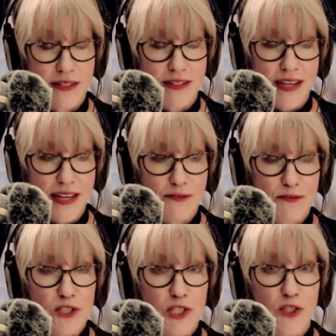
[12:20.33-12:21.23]

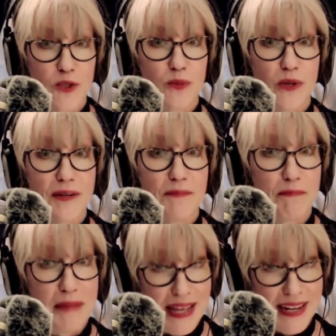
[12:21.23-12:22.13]
gave gingerbread
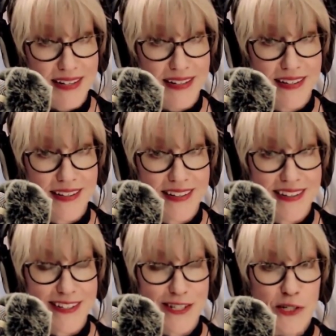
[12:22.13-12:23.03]
men
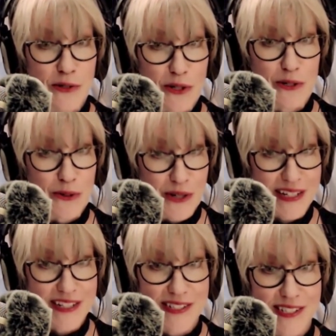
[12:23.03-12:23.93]
to her
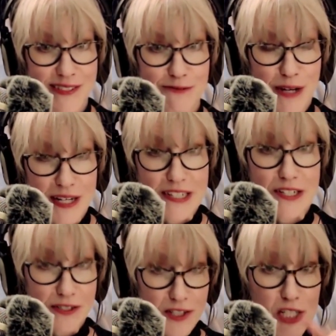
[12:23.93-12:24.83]
courtiers one
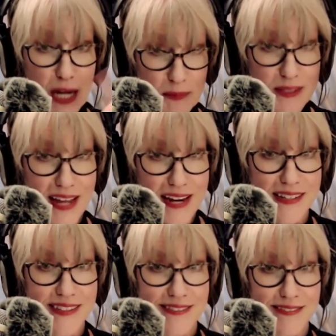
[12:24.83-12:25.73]
year, shaped
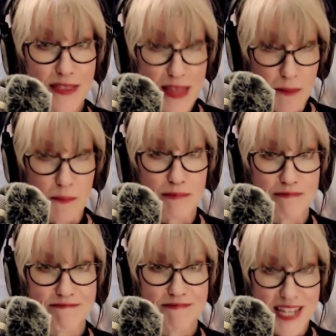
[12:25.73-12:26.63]
like
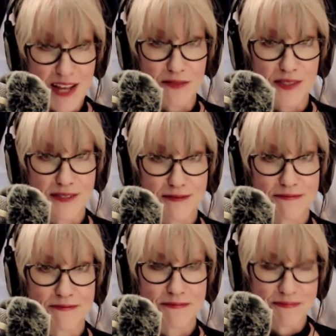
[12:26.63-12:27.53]
themselves,
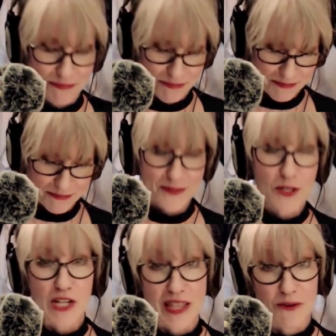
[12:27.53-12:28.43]

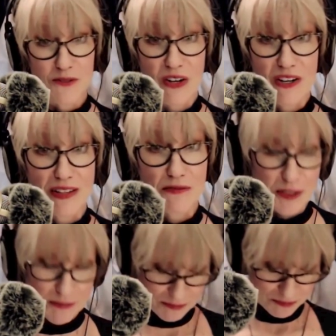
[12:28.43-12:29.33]
which I thought was very clever.